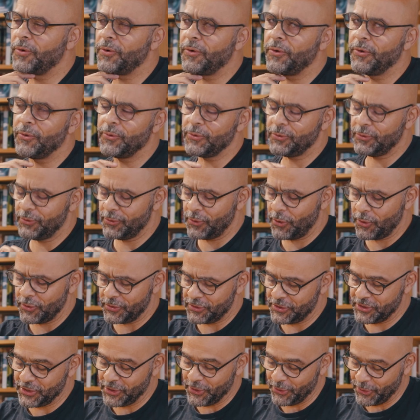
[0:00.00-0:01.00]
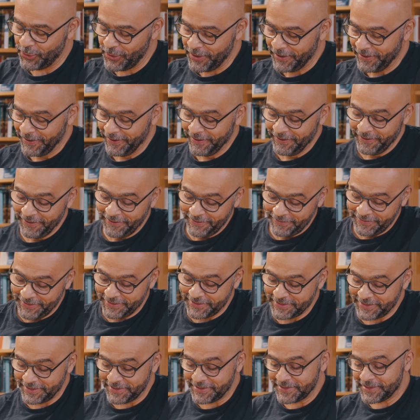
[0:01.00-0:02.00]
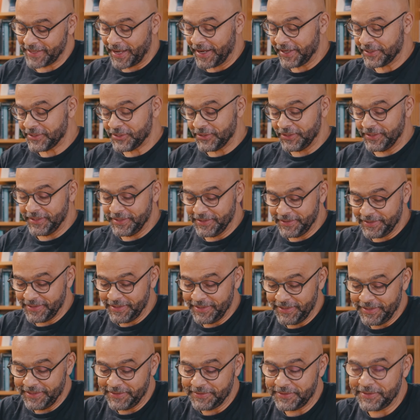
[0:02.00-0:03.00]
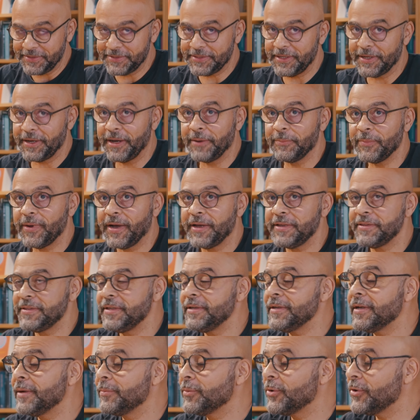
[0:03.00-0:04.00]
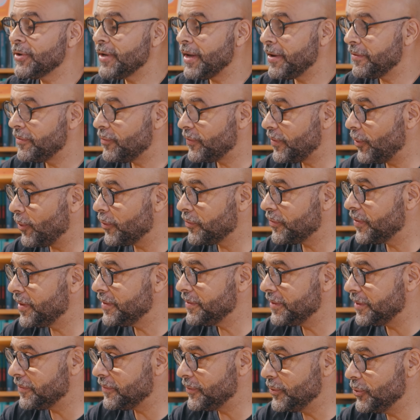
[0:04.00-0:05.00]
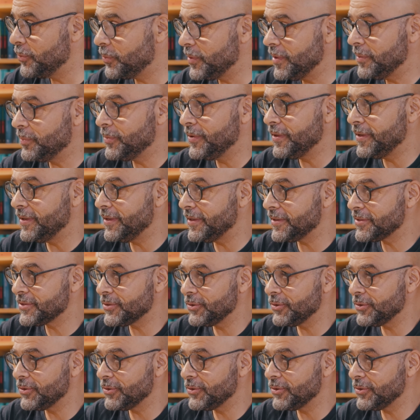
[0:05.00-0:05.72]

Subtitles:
Hold on. So this is actually really interesting. I think I'm going to offend a few people here.